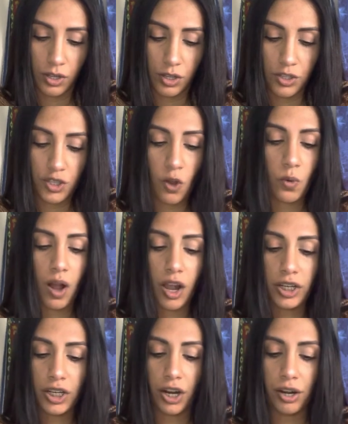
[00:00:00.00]
So
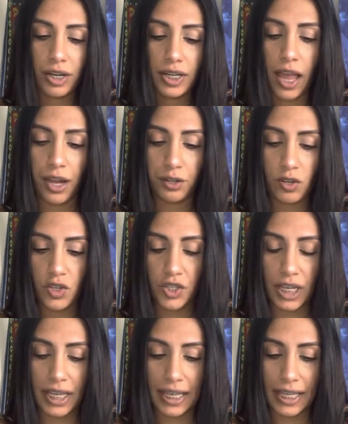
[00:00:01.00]
our current
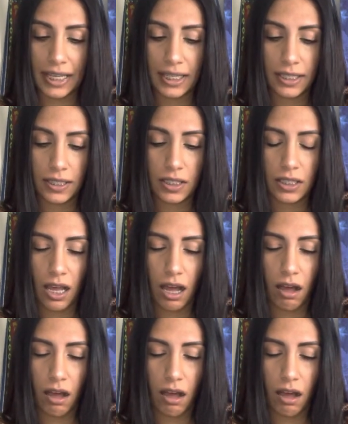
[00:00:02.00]
energy is,